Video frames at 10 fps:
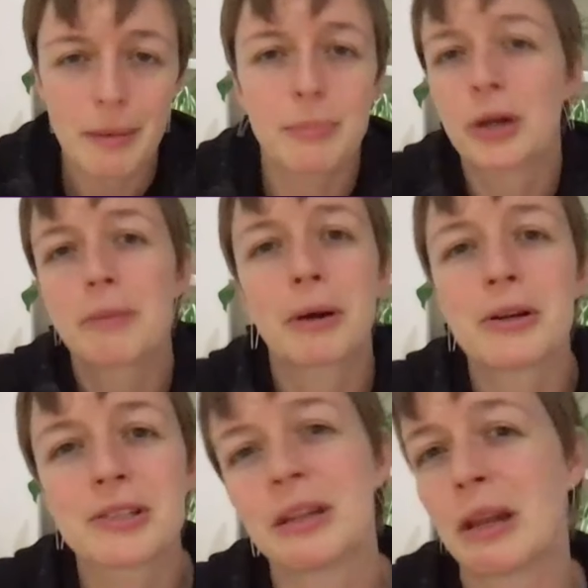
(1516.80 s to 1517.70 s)
put a
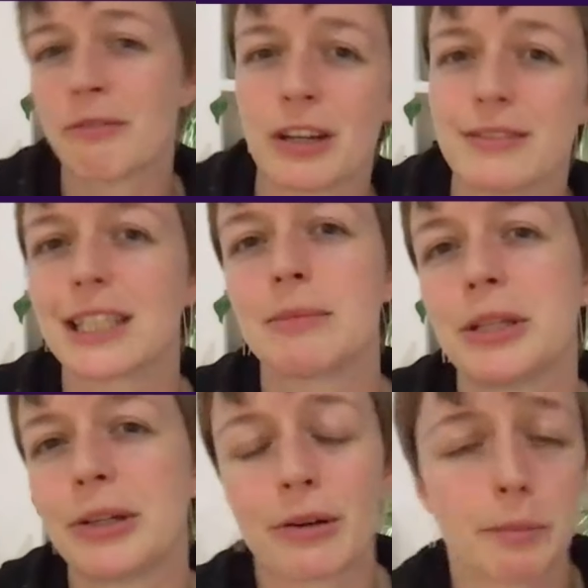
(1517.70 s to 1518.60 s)
person in front of a
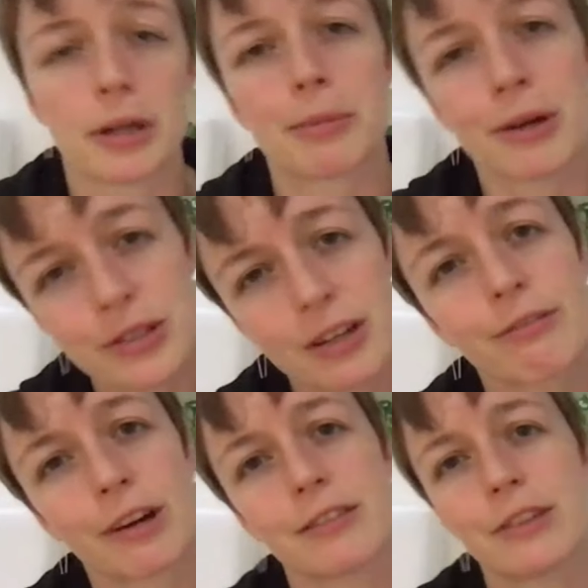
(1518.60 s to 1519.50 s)
computer or put a person in
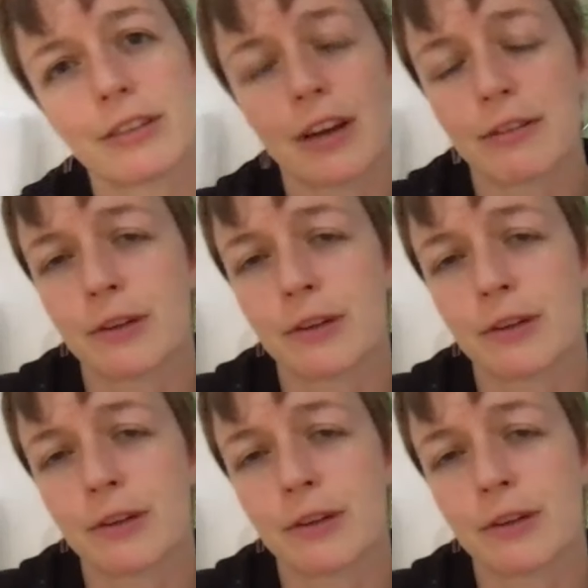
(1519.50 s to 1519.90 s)
front of a